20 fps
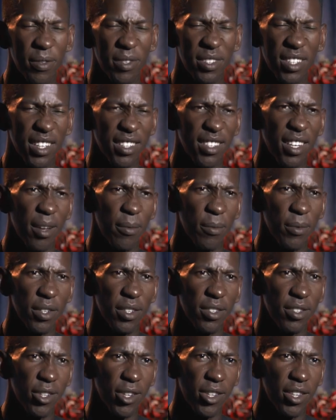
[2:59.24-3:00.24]
feels like times we
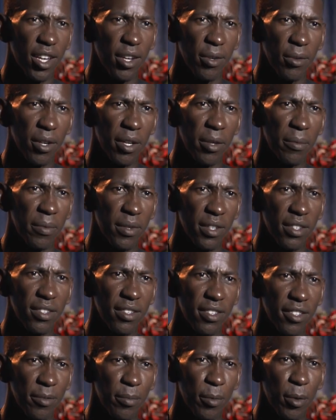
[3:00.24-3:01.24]
just let down quite a bit
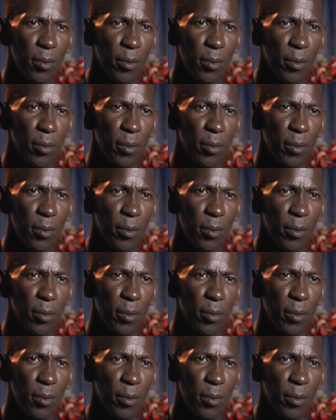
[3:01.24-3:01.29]
in this